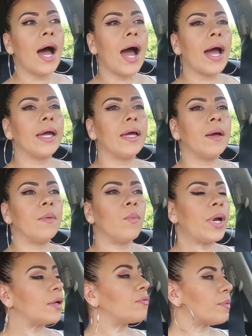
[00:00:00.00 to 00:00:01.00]
I am
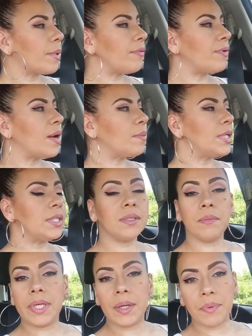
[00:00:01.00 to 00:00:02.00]
waiting for my family to
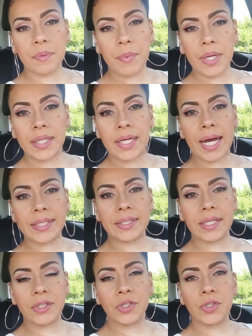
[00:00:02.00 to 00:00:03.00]
meet up with me at the gas
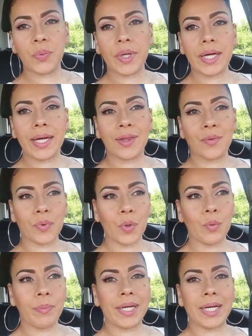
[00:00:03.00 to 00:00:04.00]
station so we can hit the
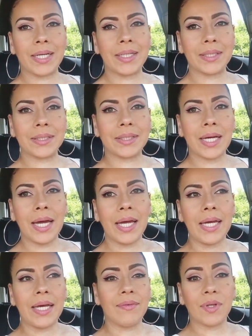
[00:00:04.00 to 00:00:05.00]
road, because
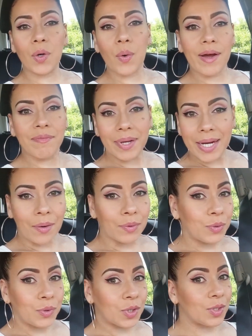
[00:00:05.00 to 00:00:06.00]
even though I've been out
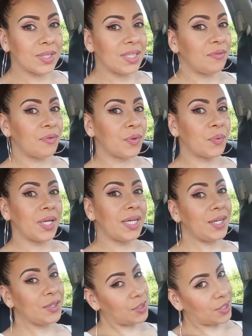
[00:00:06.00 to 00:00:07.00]
in New Jersey for 3
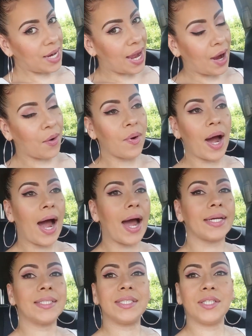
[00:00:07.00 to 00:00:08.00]
years now,
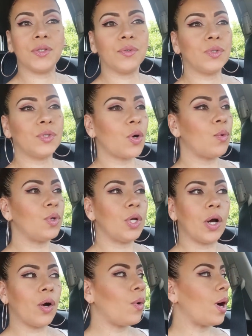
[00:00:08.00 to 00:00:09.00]
I still don't
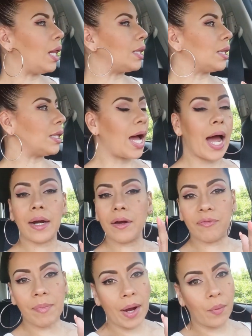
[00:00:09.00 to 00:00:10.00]
know a lot
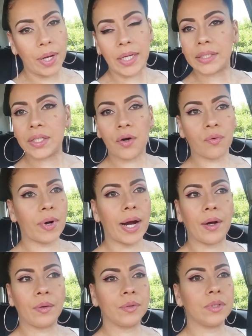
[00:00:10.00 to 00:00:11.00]
of my ways
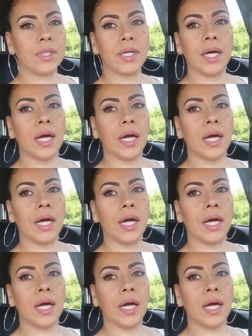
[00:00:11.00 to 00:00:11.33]
around